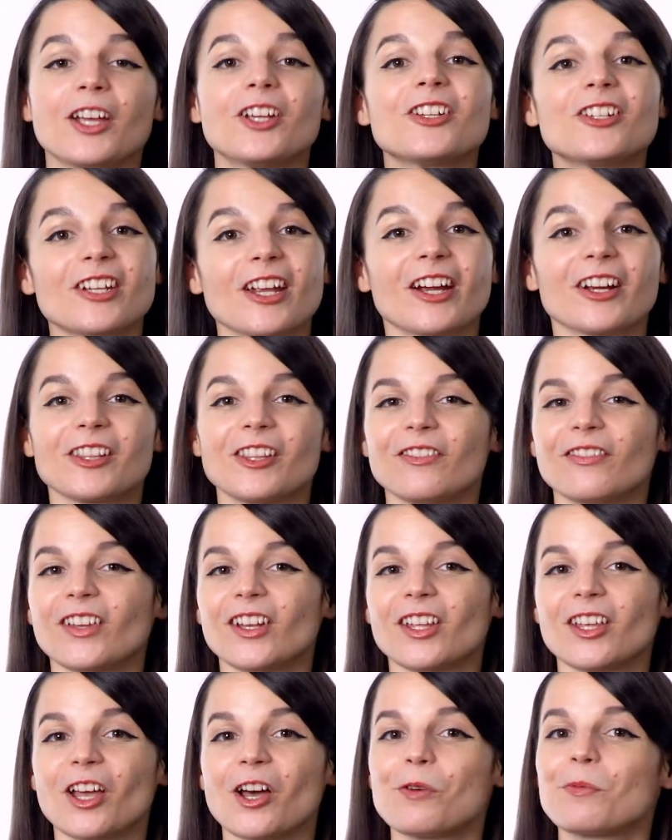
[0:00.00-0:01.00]
share the
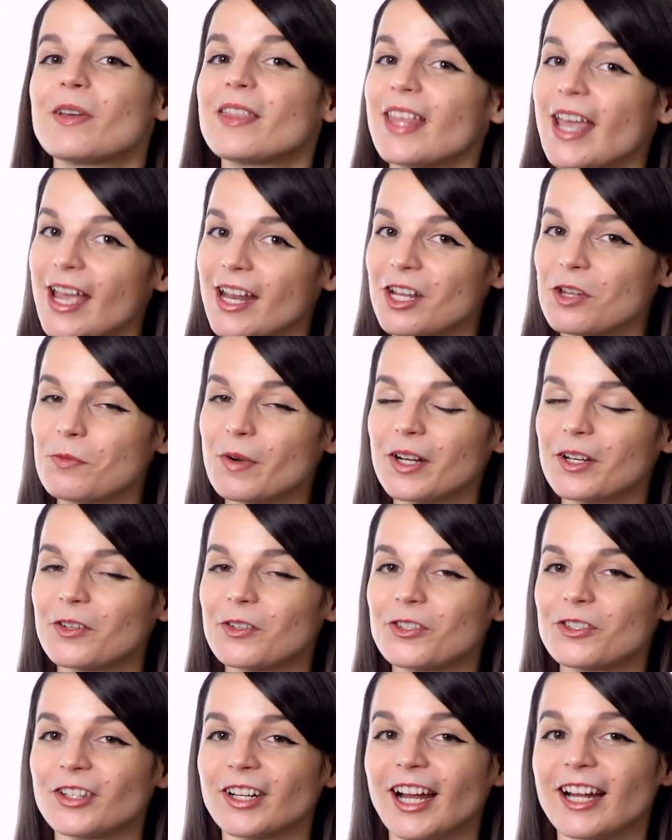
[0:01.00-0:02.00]
video with anyone
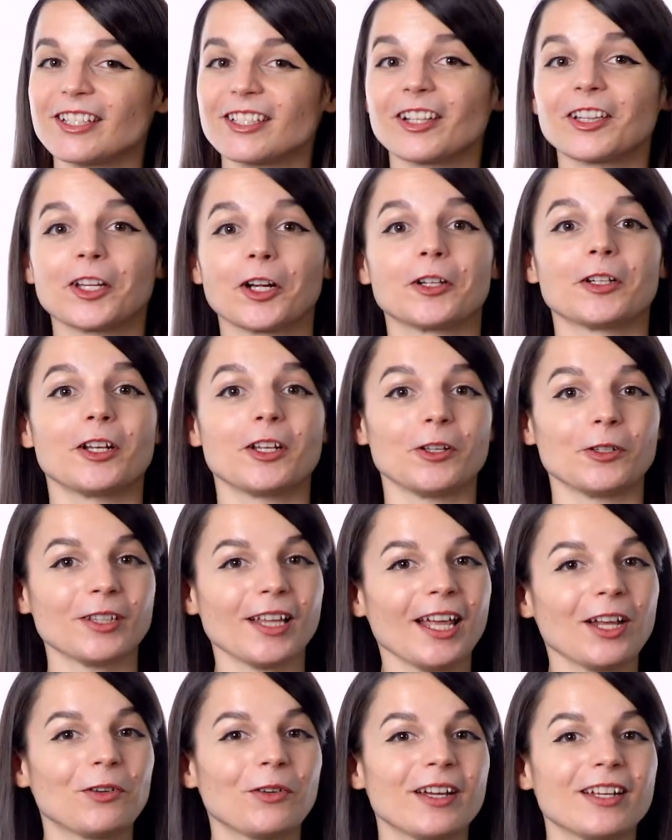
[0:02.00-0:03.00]
who's trying to learn a new
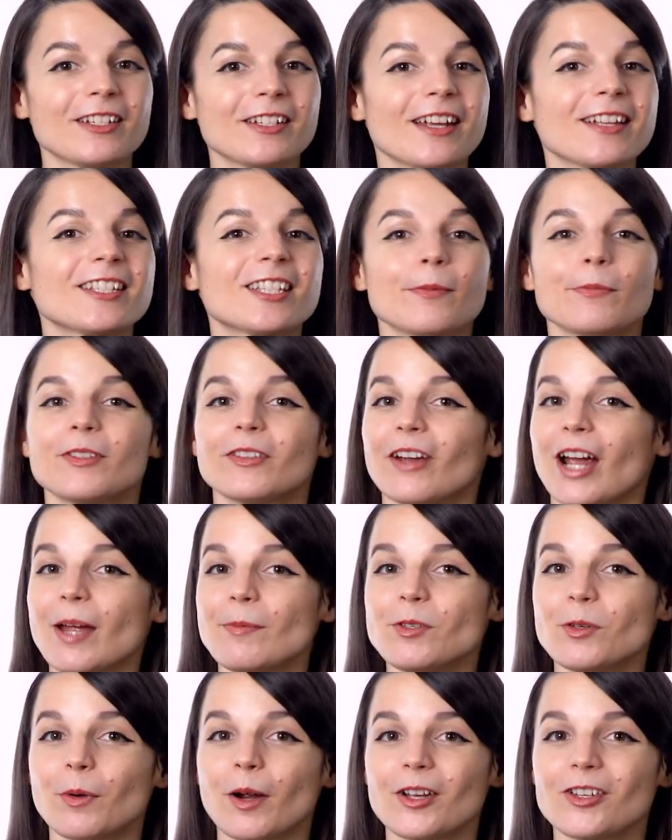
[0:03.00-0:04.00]
language, and
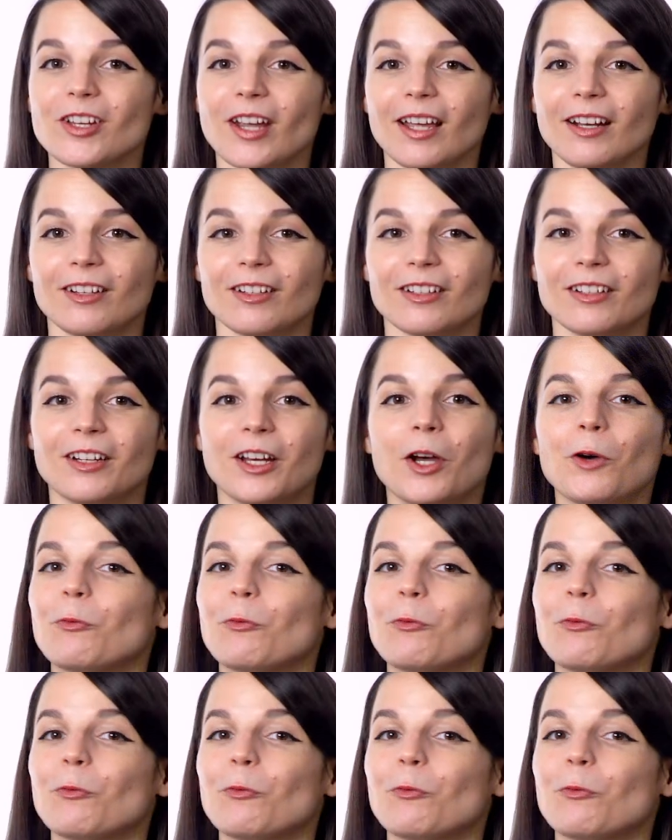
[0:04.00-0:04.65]
subscribe to our channel.